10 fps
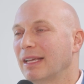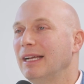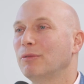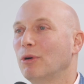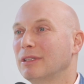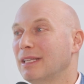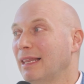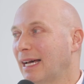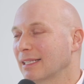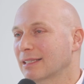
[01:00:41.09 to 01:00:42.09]
It was the
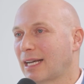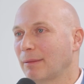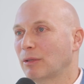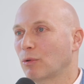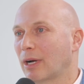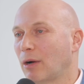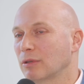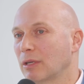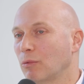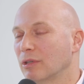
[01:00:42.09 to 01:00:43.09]
last time that our
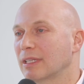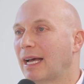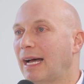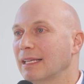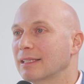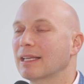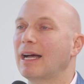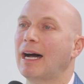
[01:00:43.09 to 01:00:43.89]
housing was as